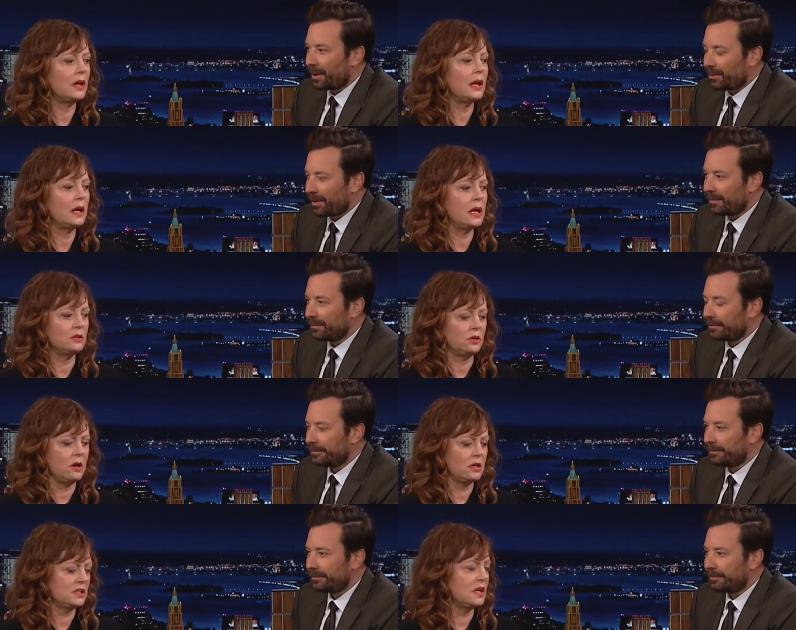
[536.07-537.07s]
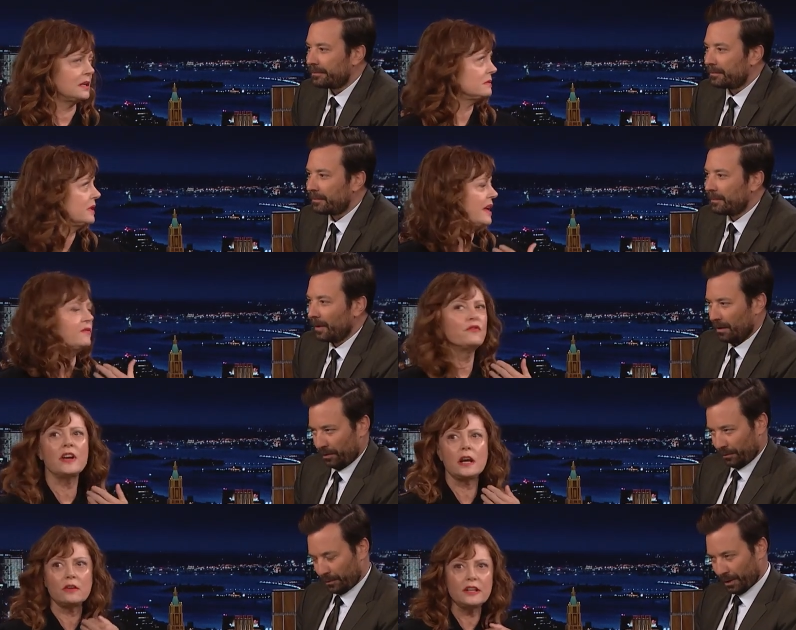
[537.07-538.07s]
Speaker 1: by the way. And talks like, and
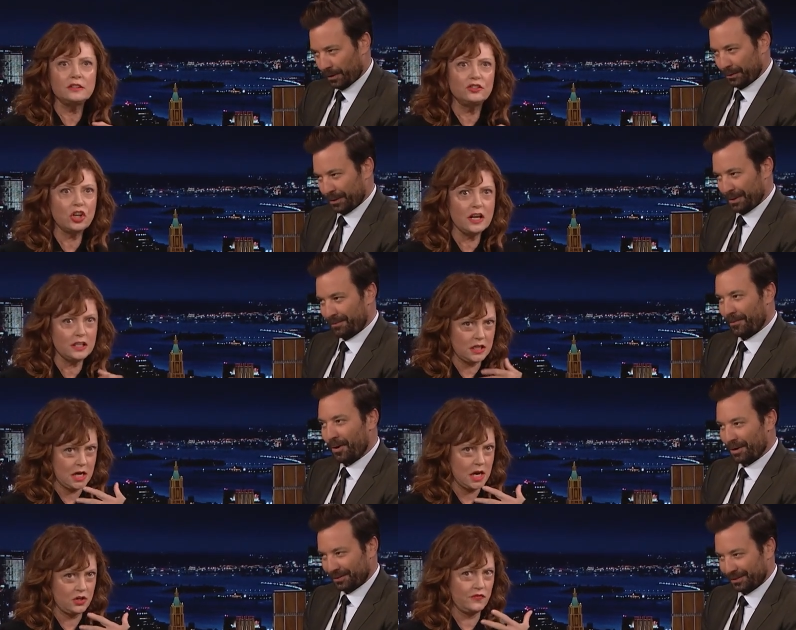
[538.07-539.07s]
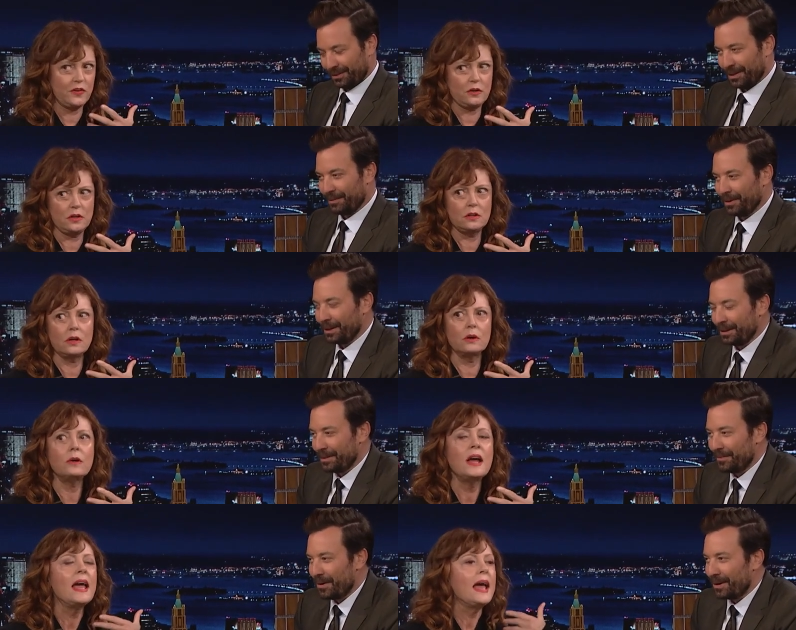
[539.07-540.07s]
very nerdy Johnny Cash. Nerdy
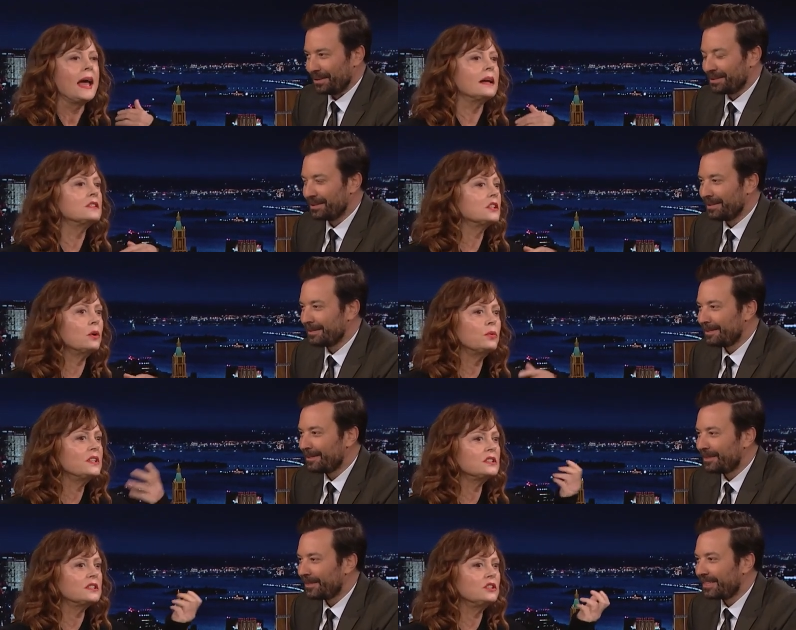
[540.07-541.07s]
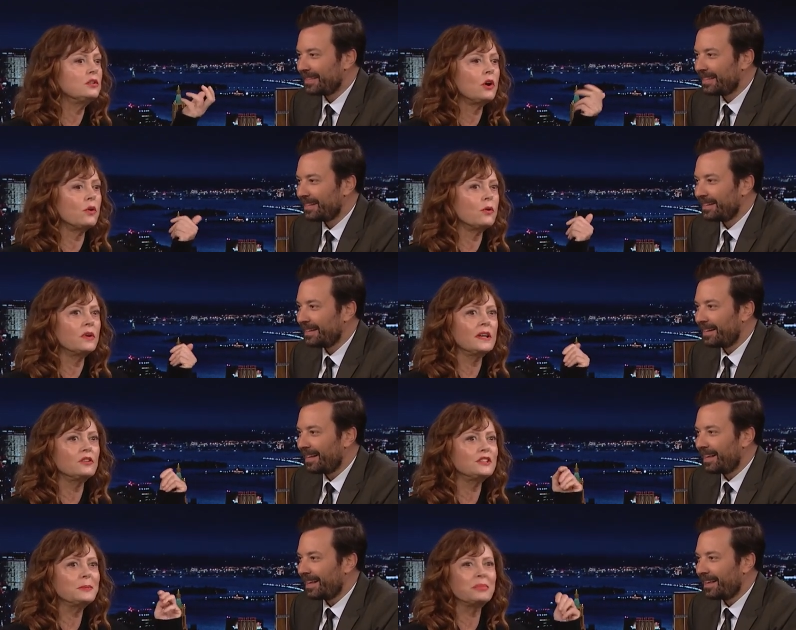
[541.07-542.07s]
voice. And so it's, you know, a
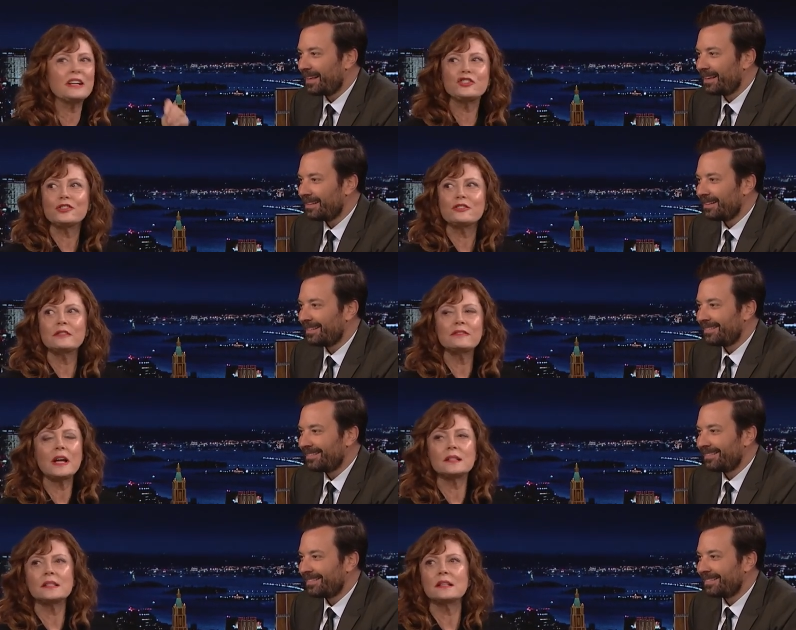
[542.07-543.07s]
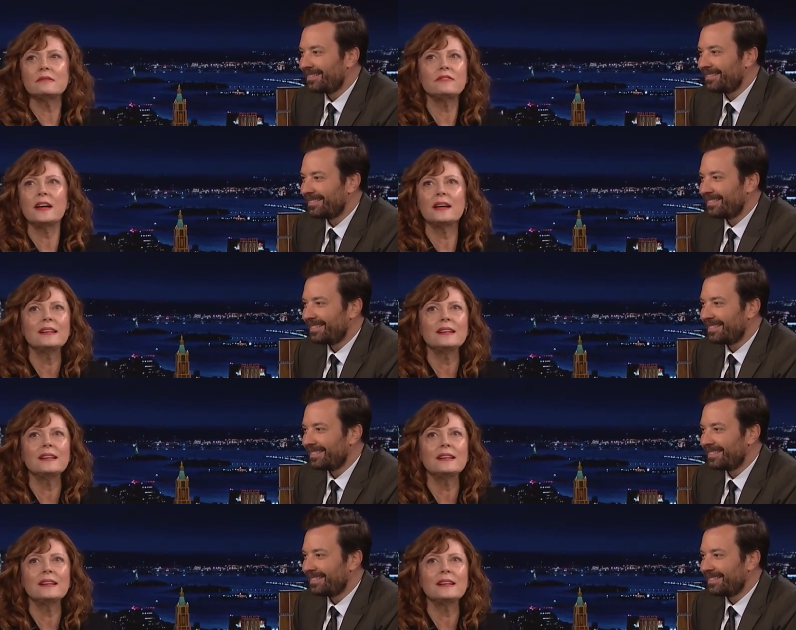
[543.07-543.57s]
guilty pleasure of lots of